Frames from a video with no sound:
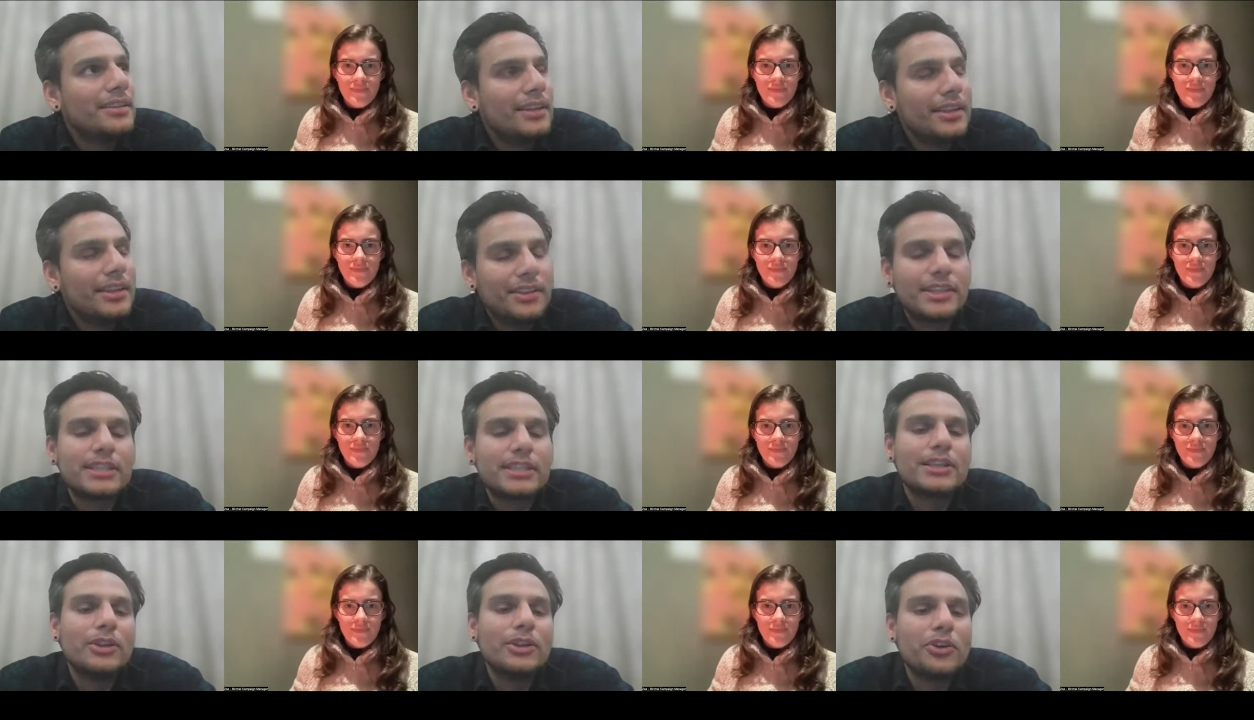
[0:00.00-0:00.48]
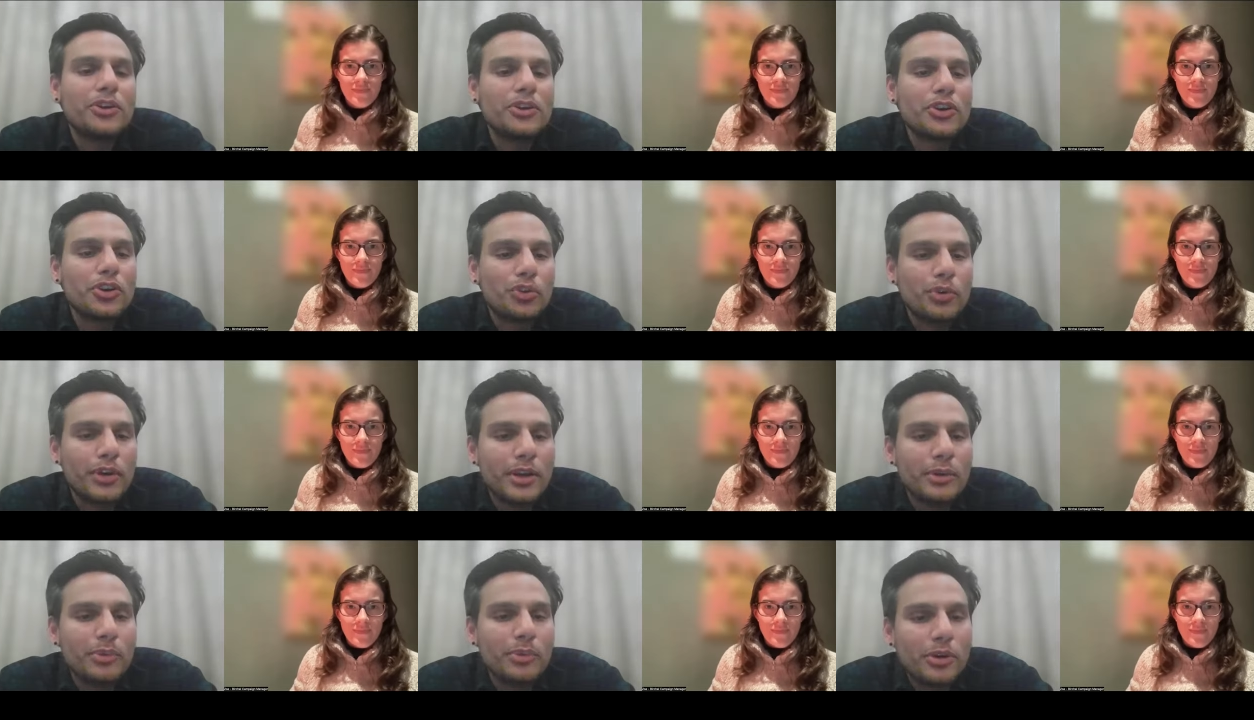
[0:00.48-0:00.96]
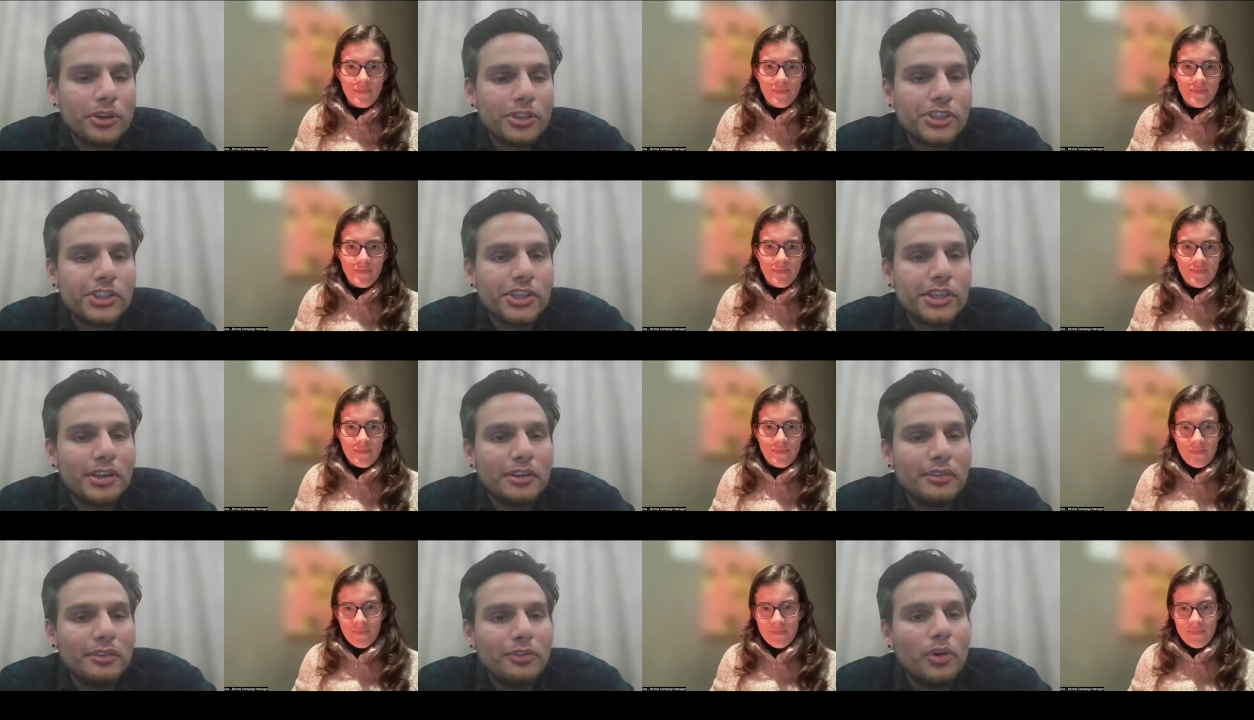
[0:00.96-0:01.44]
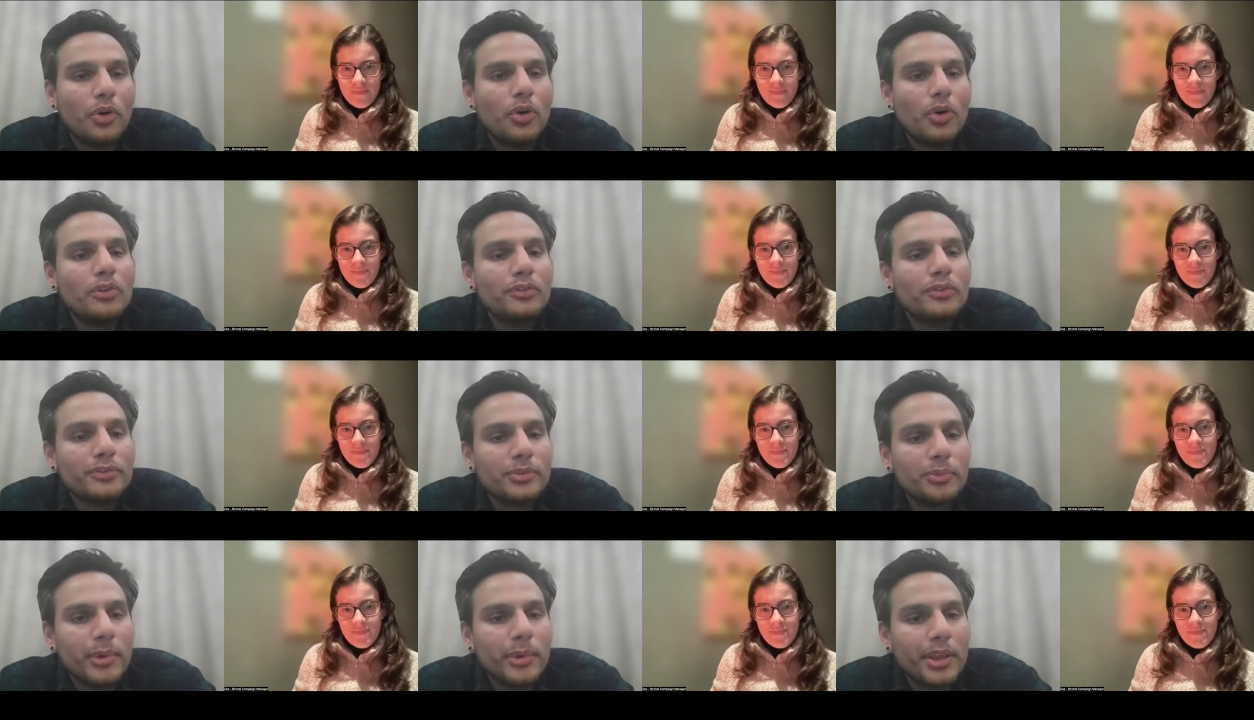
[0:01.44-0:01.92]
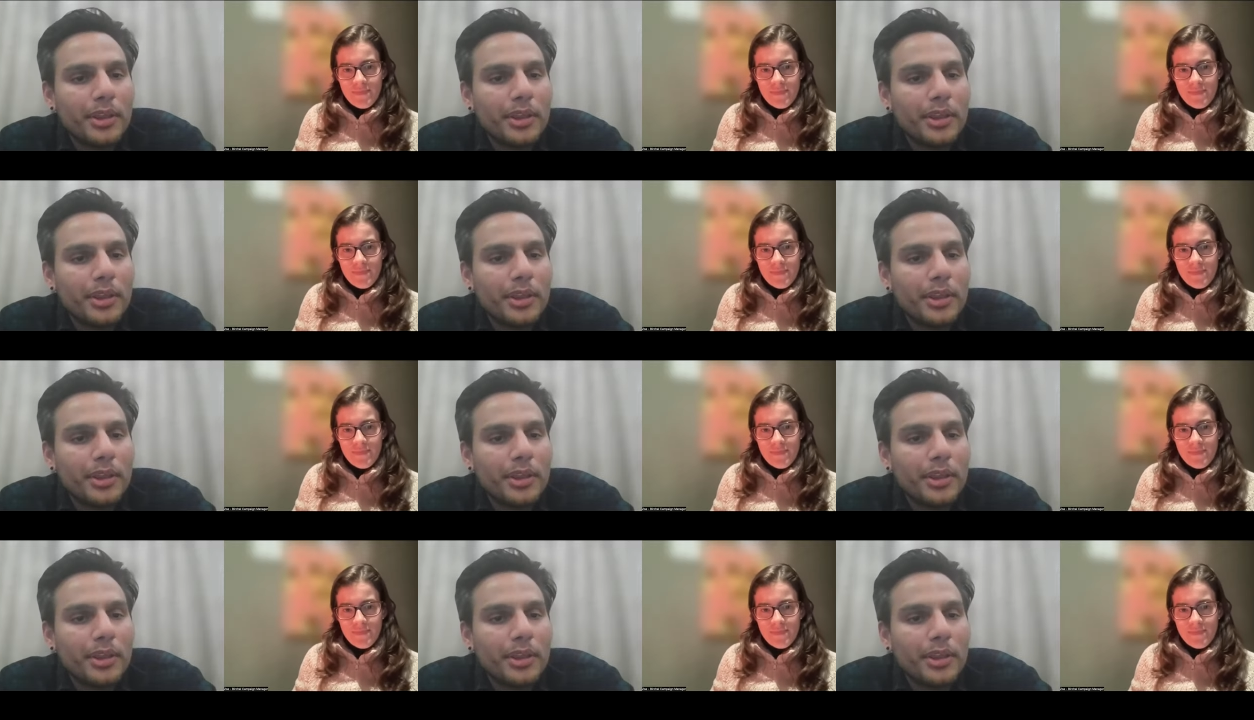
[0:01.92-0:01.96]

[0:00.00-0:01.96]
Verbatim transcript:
Speaker 1: there's a lot of greenwashing involved